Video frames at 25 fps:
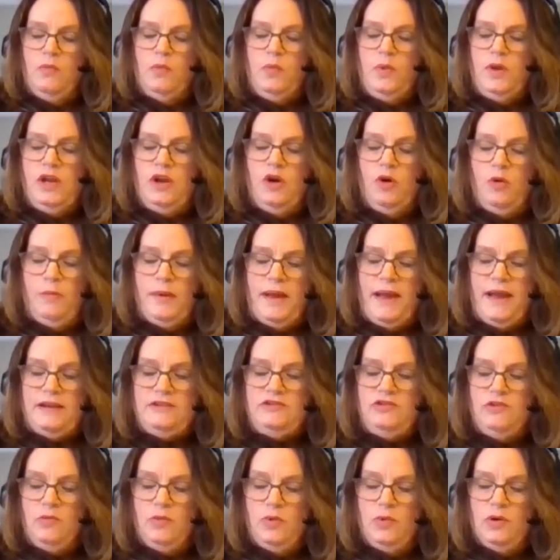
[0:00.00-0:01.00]
we go
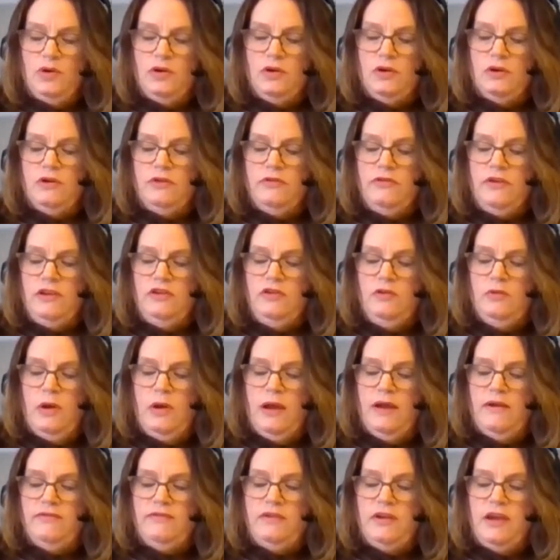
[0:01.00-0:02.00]
back to work that you
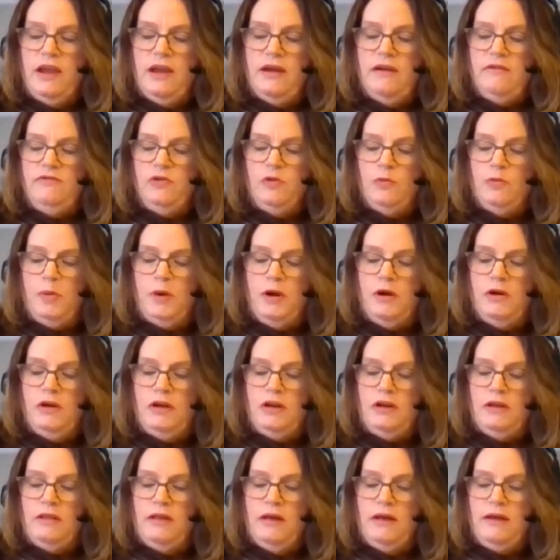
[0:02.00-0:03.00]
have to have your
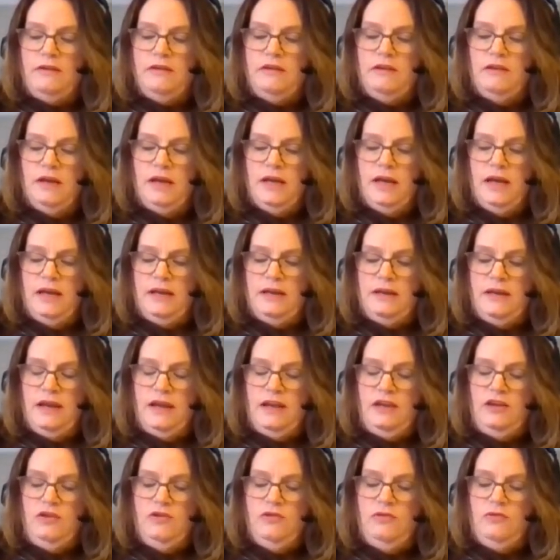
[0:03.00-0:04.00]
parking lot done
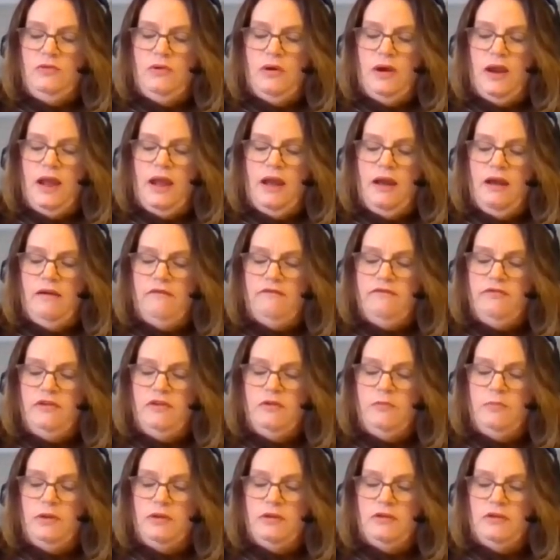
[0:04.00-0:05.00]
and you have
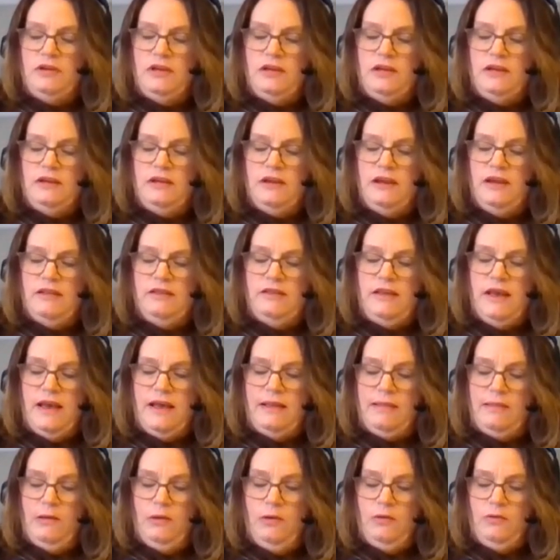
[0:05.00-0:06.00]
the ability to get
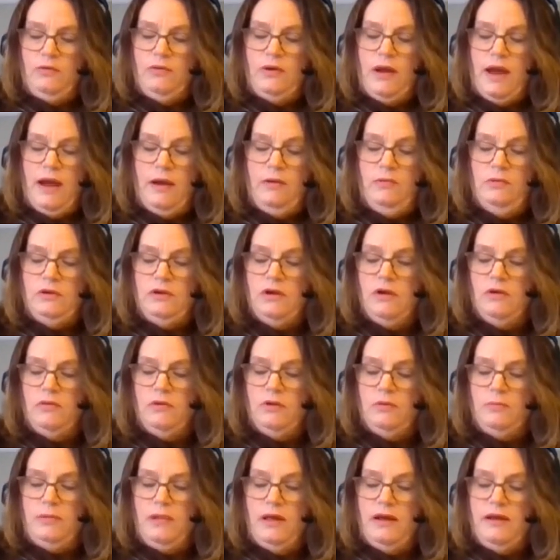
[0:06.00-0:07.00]
that loan, I would go and
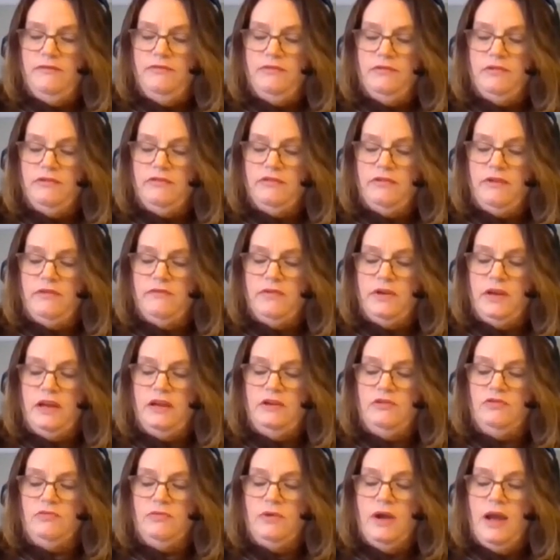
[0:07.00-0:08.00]
apply for a
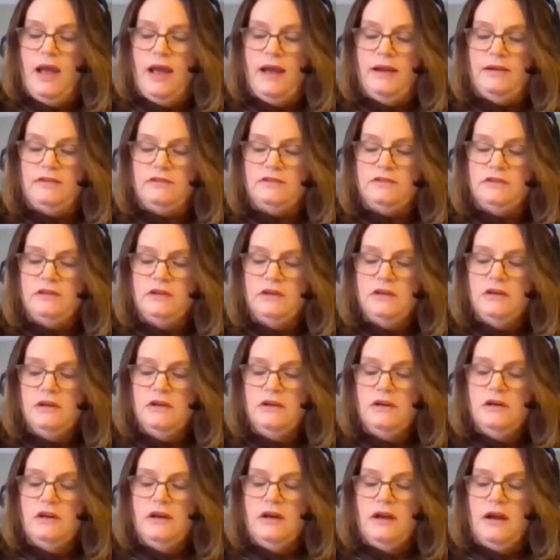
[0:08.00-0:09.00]
7A direct
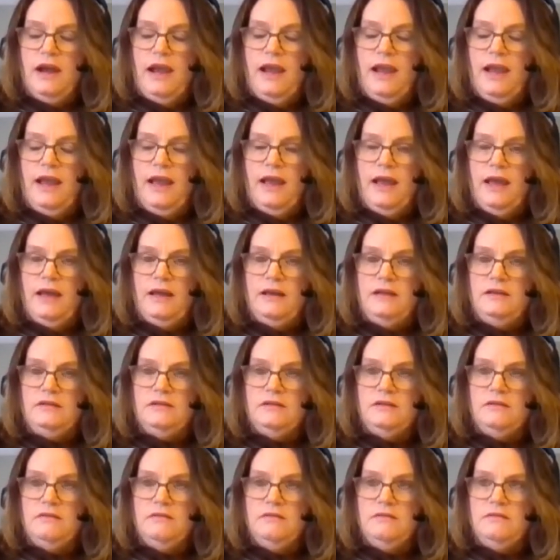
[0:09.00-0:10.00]
and
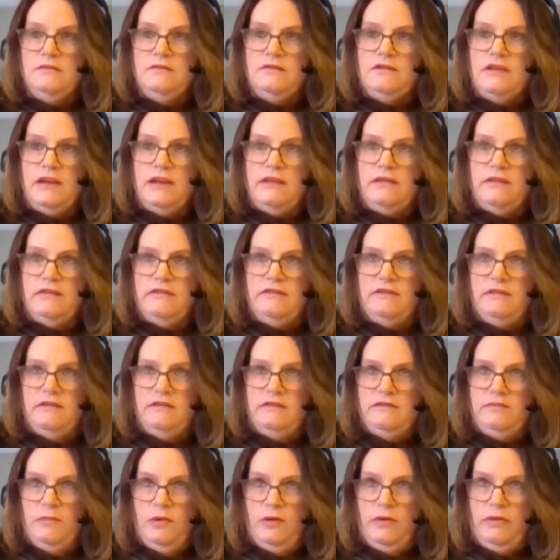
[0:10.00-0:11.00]
take the
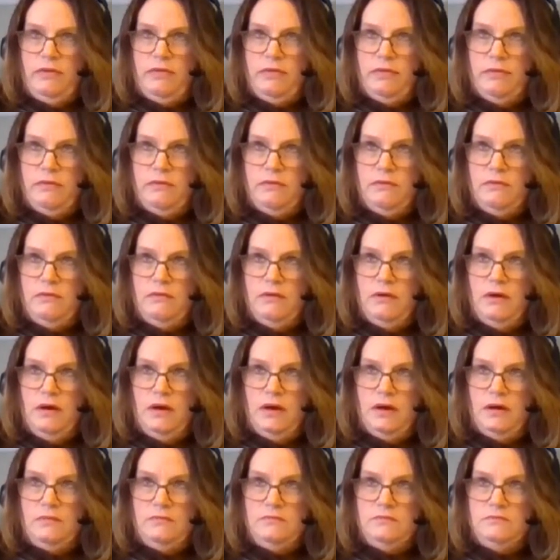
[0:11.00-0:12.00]
6-month
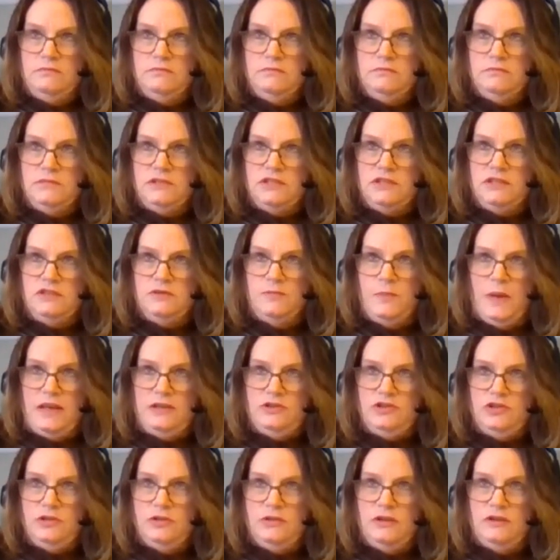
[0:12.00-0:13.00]

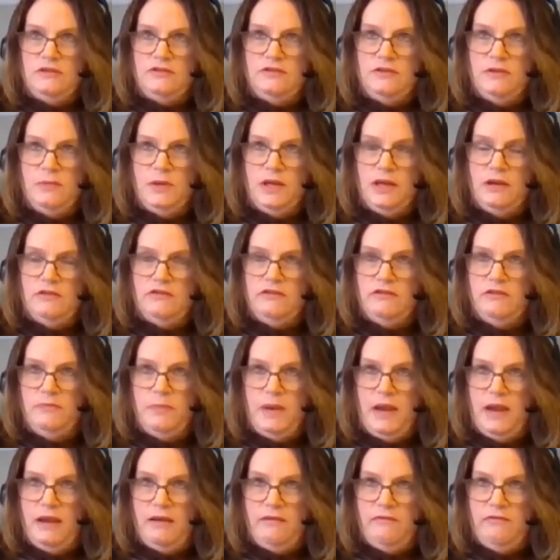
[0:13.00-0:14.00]
suspension that somebody else is
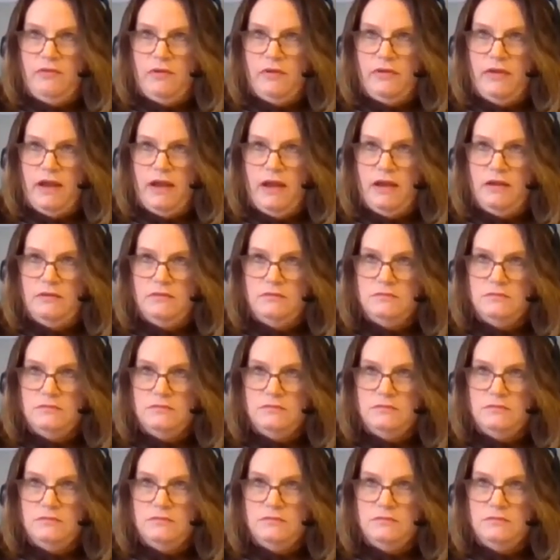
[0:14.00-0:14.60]
paying for that.